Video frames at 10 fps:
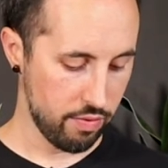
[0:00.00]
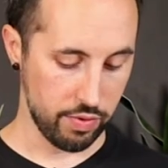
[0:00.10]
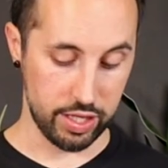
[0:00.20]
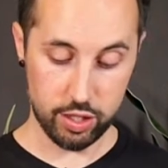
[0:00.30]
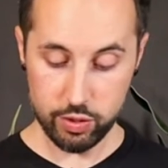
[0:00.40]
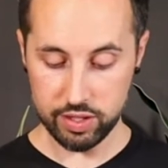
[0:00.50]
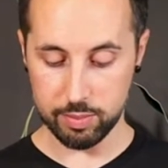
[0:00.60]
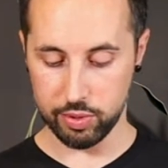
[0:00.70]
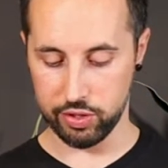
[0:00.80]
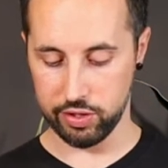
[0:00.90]

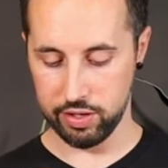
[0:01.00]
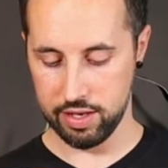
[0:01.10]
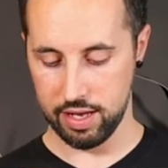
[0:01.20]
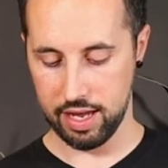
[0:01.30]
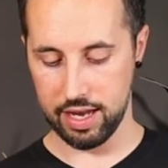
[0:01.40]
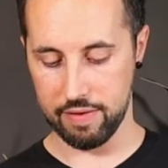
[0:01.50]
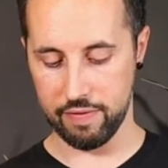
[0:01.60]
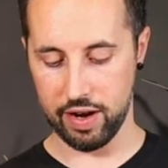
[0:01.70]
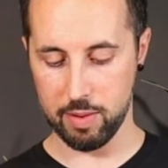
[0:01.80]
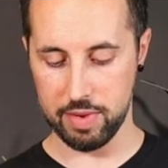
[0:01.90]
reusable and
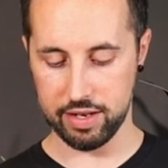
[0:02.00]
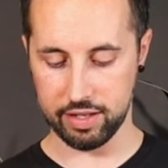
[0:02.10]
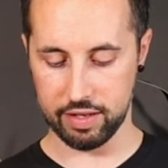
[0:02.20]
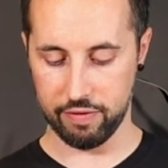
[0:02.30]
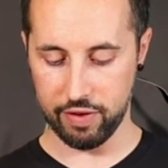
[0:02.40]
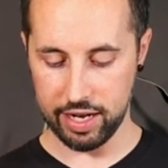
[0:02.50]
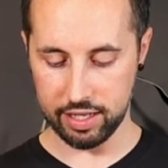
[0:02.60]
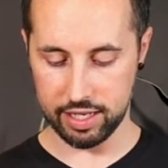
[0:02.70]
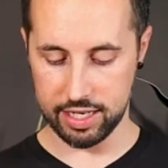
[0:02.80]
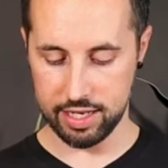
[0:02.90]
environmentally
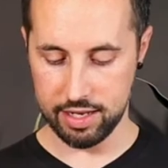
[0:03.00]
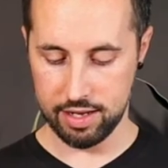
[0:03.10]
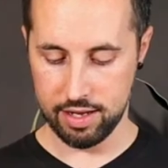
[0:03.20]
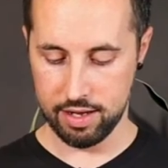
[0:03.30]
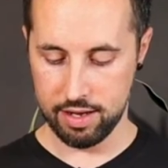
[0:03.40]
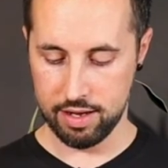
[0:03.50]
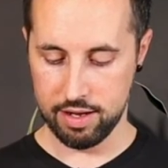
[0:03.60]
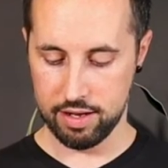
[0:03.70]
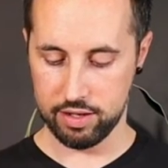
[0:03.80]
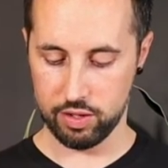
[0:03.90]
friendly.
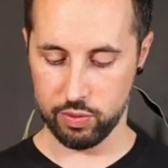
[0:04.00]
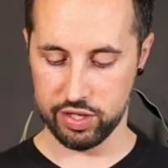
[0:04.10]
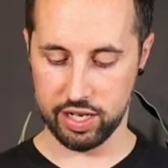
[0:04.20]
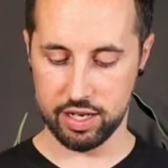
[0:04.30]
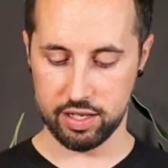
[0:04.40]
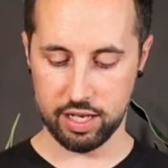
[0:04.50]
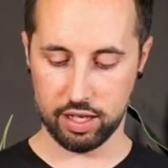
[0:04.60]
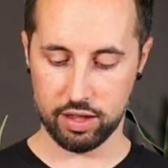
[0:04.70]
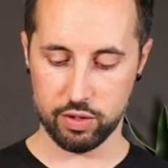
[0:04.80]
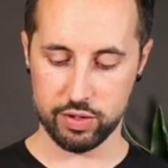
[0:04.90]
So we're just gonna
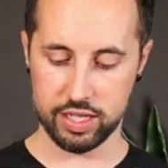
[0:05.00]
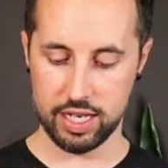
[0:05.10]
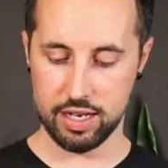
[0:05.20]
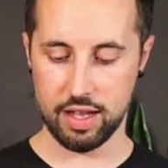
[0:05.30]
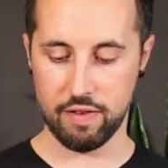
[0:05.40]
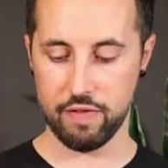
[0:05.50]
tuck those in. They